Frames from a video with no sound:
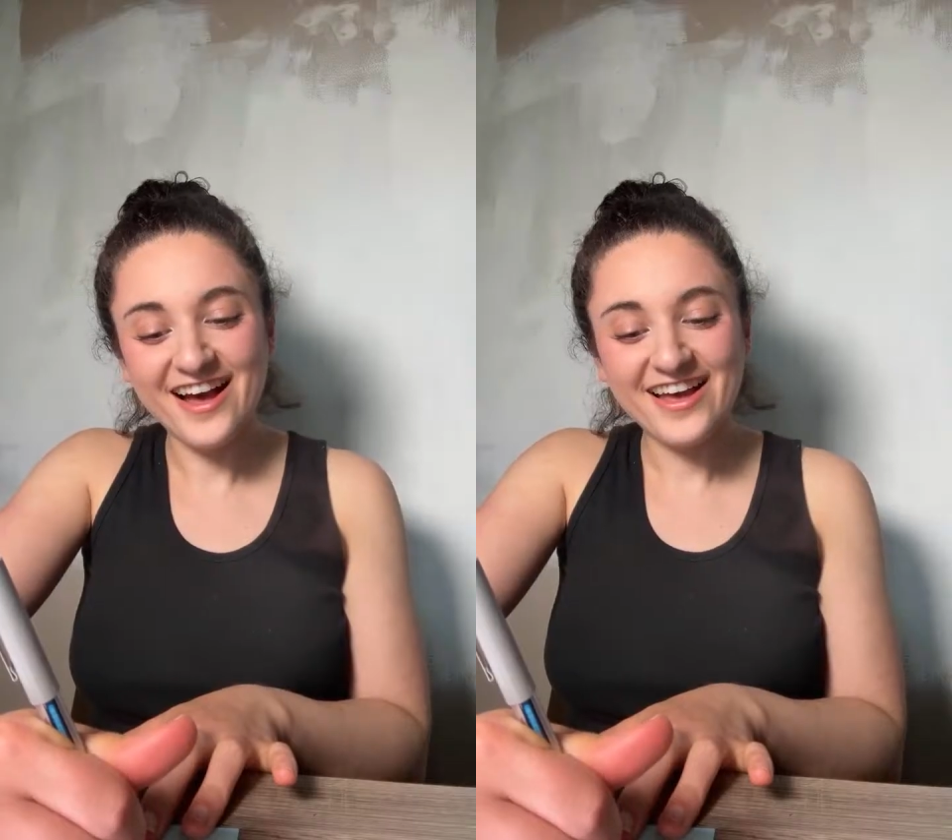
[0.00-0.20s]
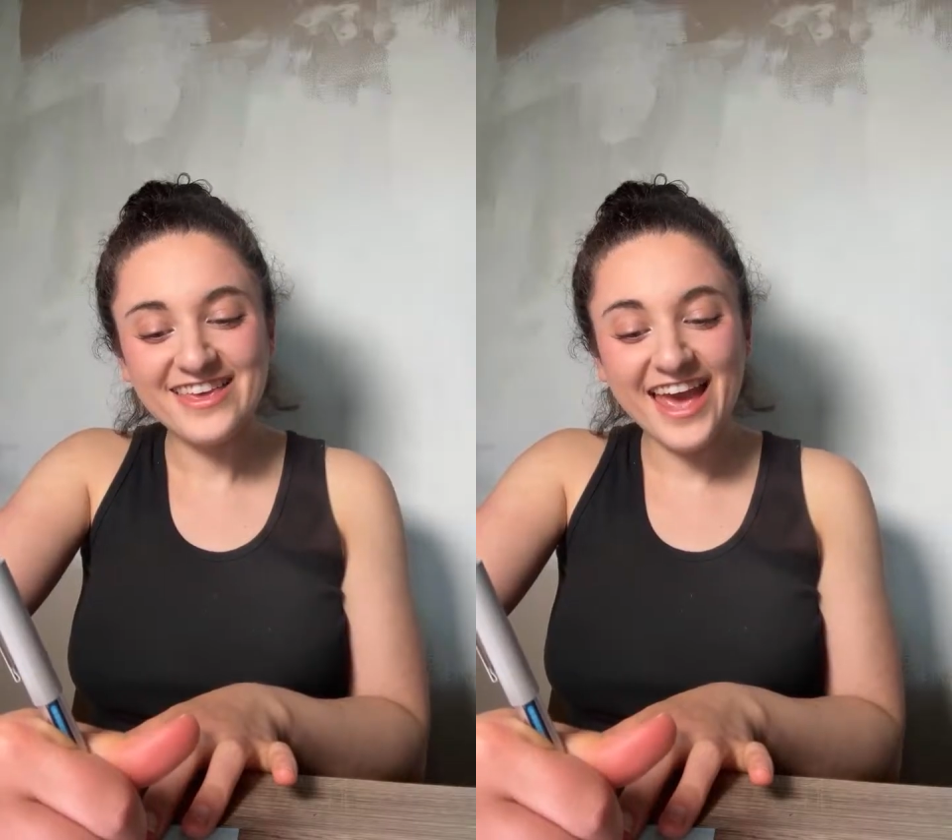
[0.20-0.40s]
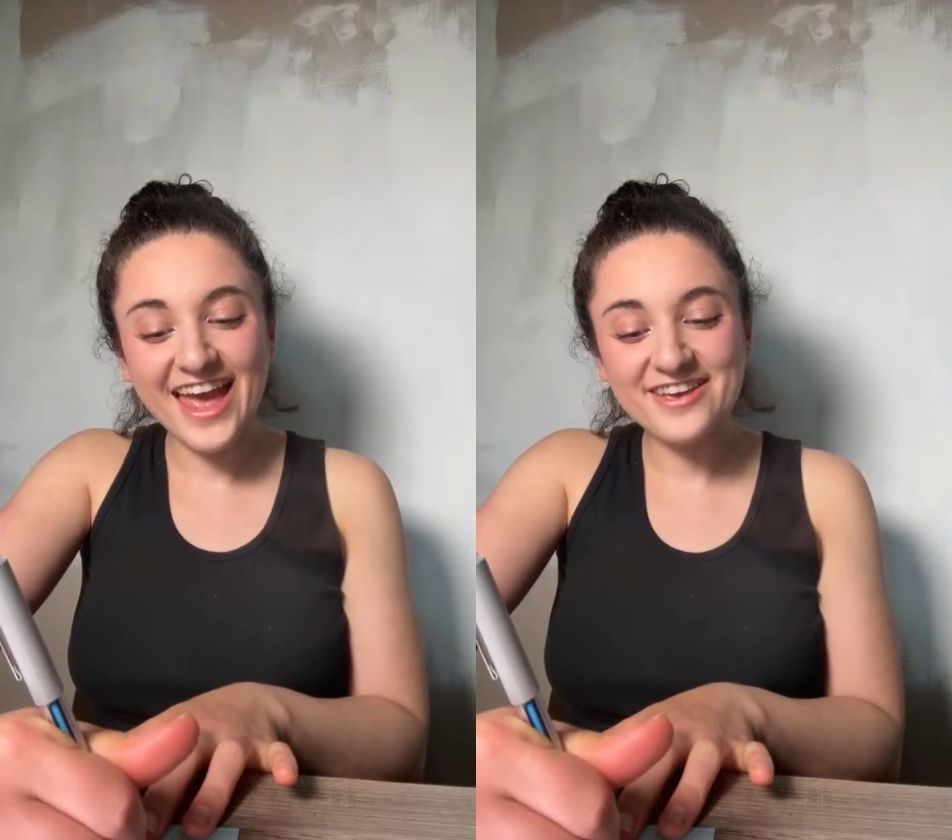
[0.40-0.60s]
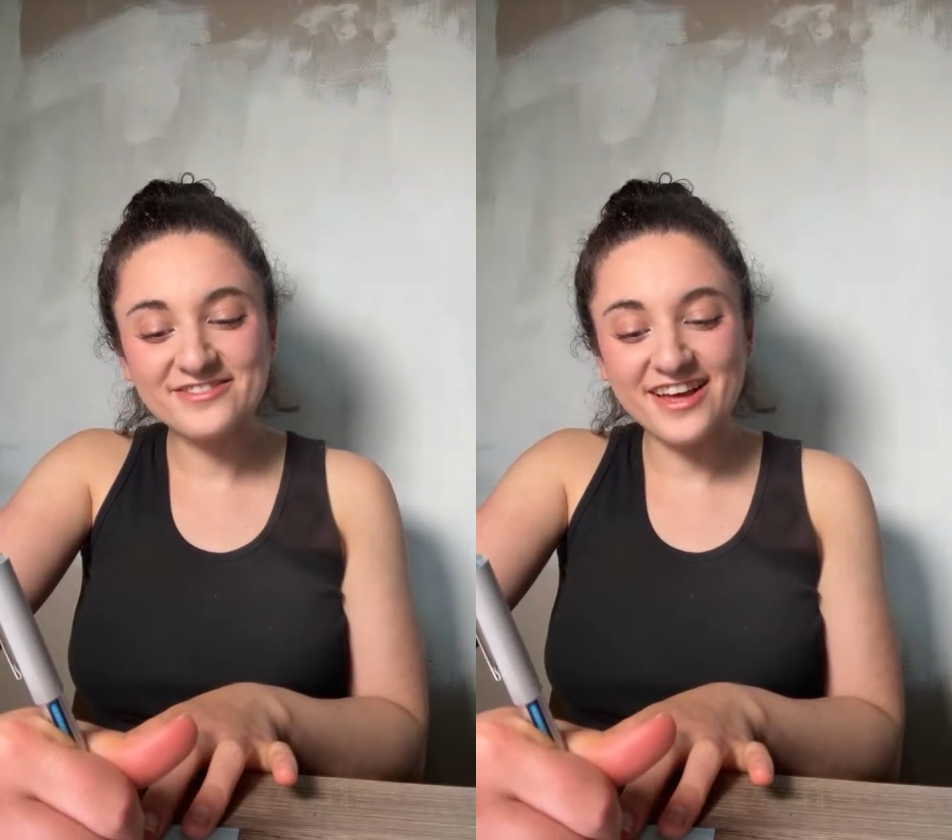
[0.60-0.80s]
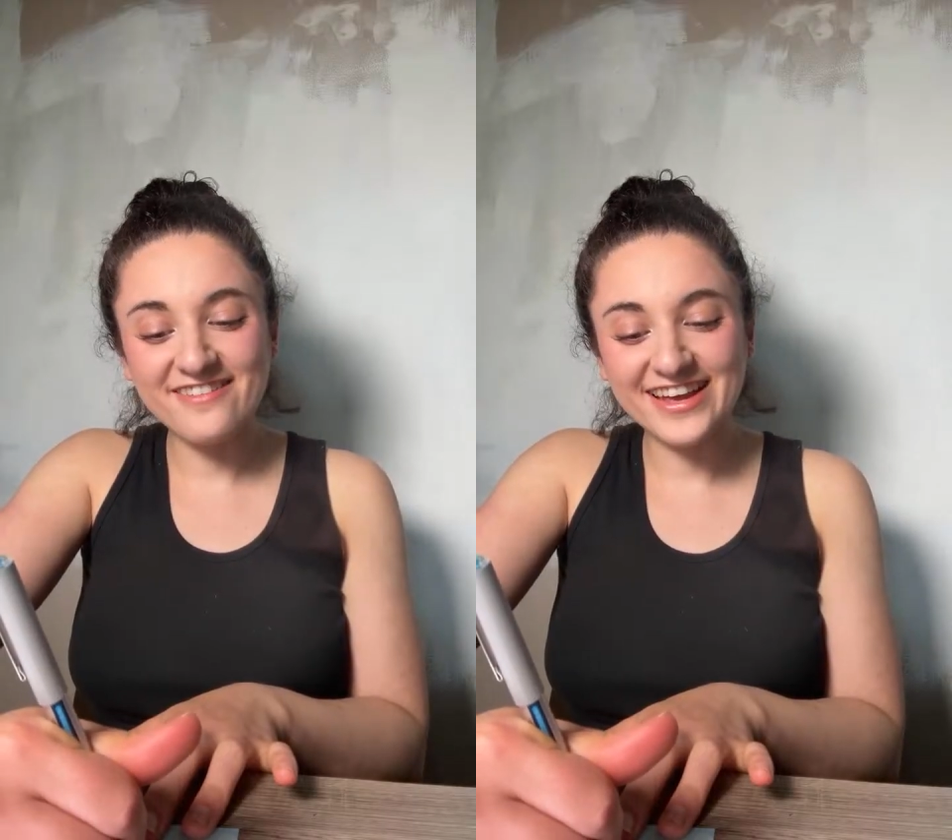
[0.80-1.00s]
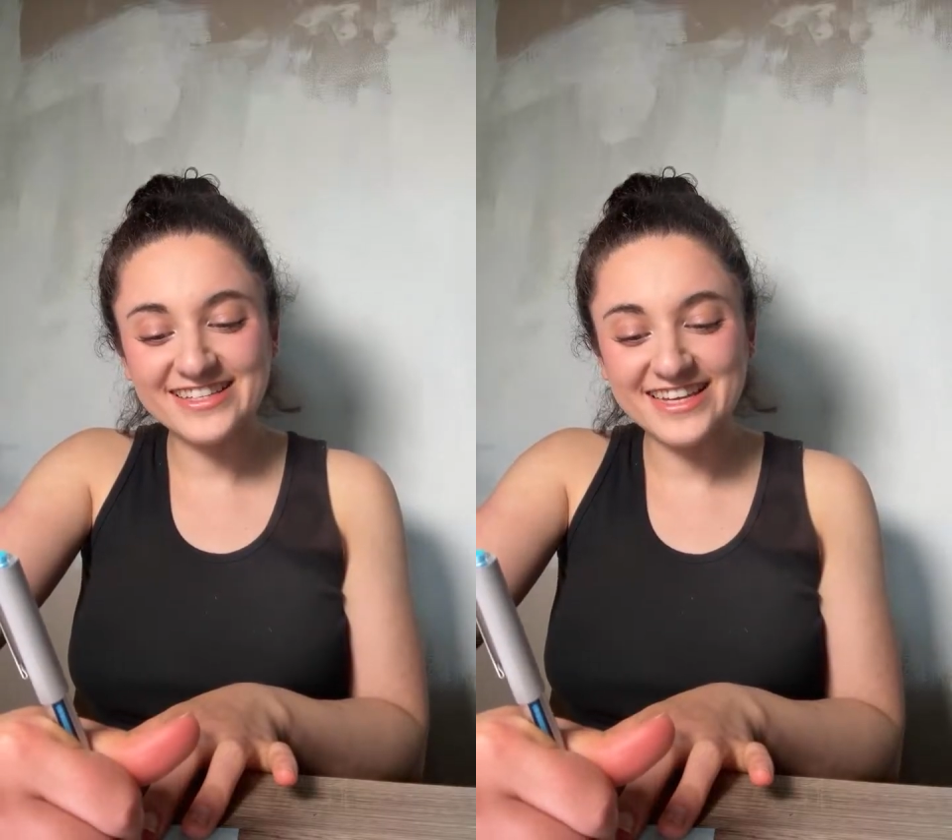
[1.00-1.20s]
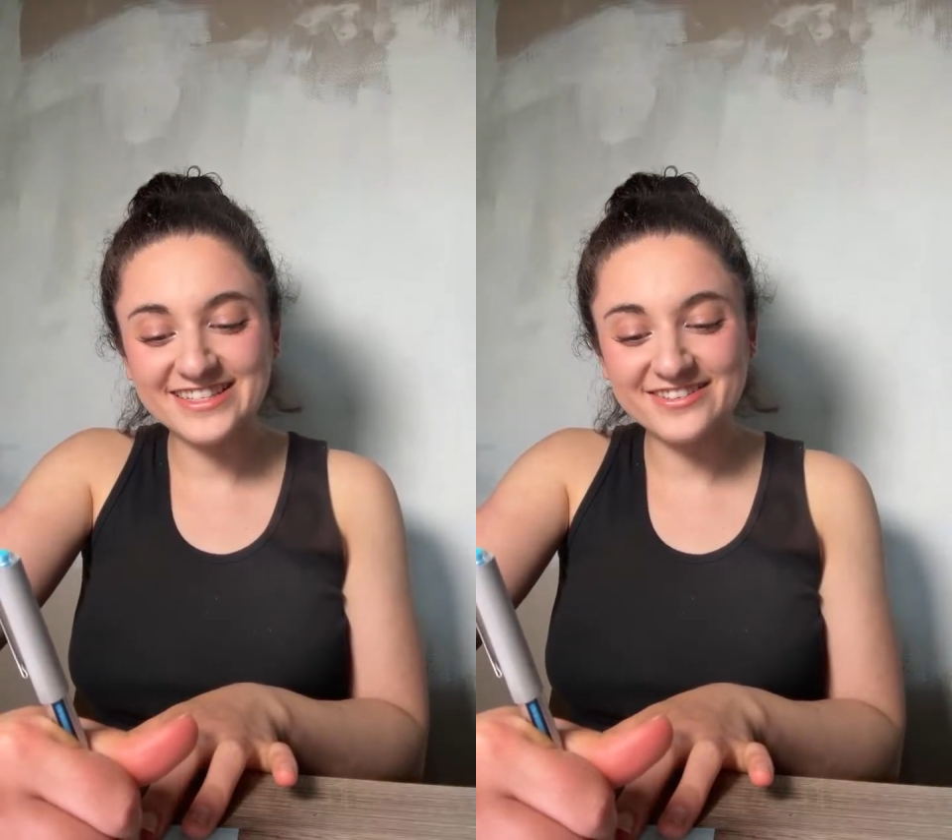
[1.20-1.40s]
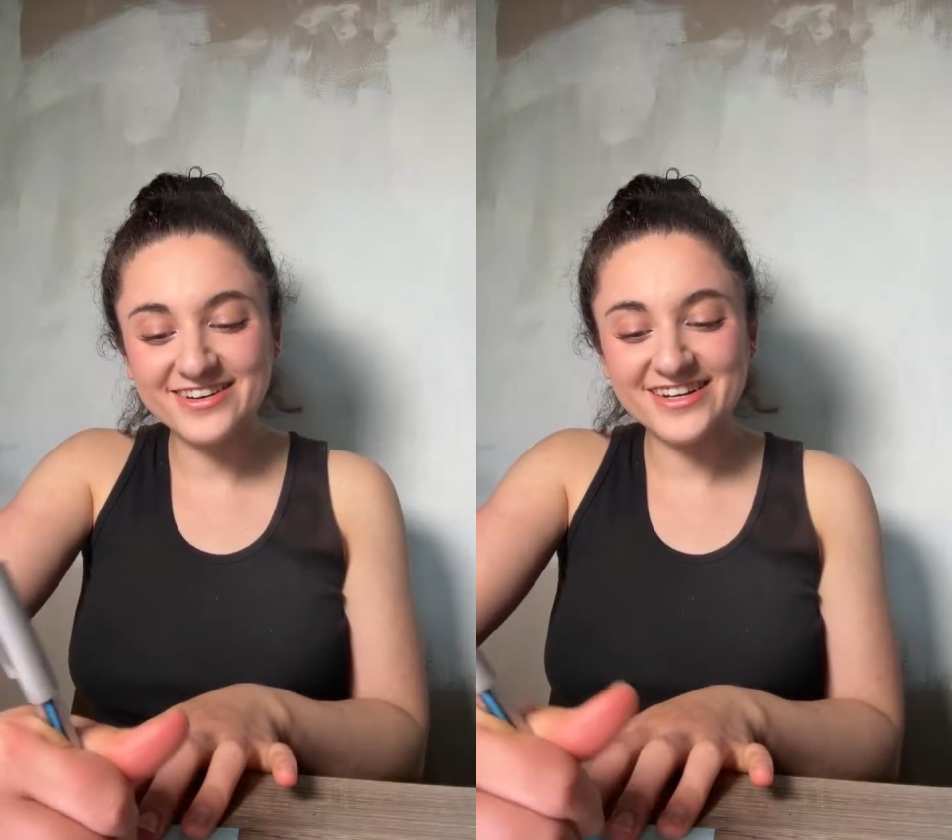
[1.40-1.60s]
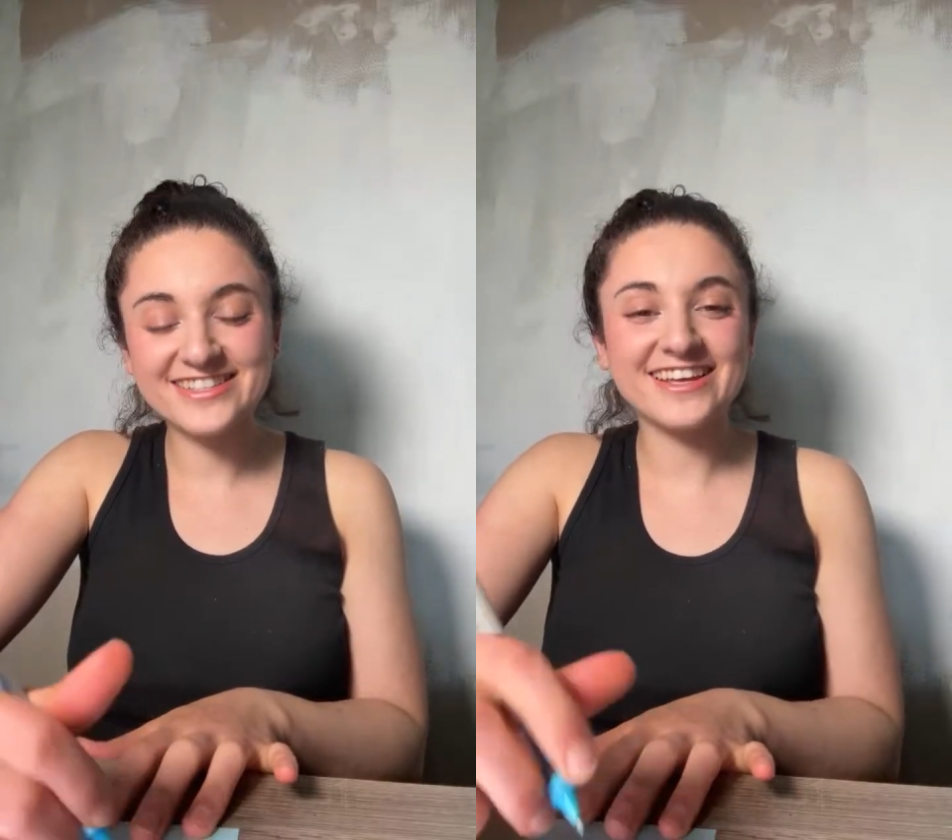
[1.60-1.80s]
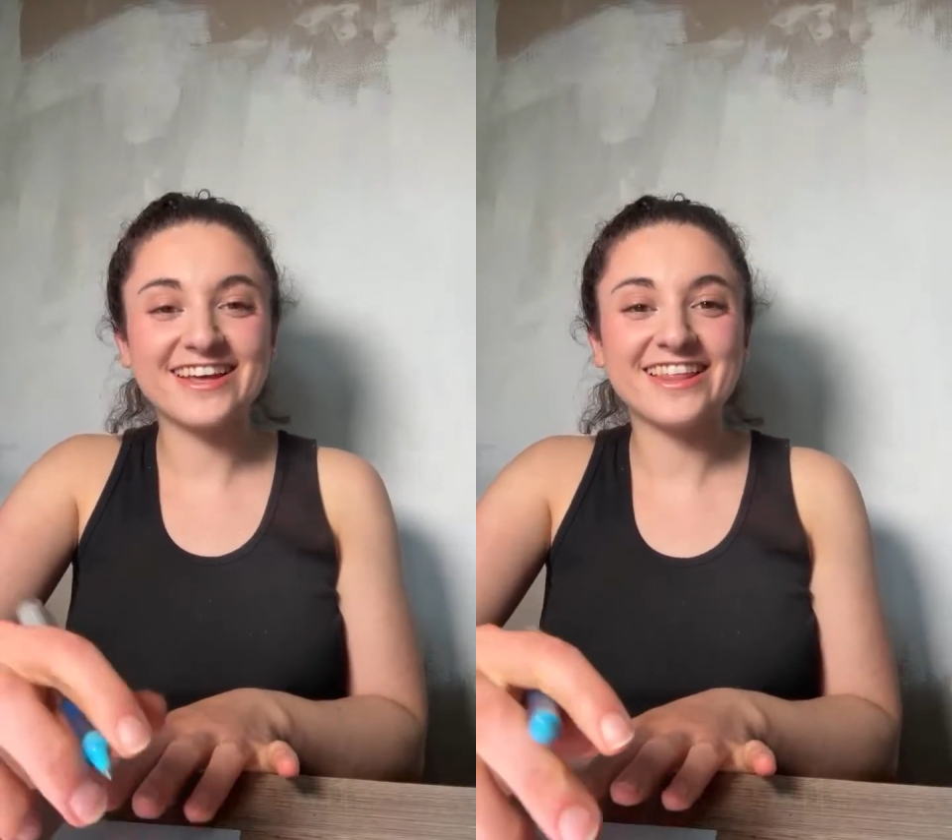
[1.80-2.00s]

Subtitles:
Yay, you love antique stores?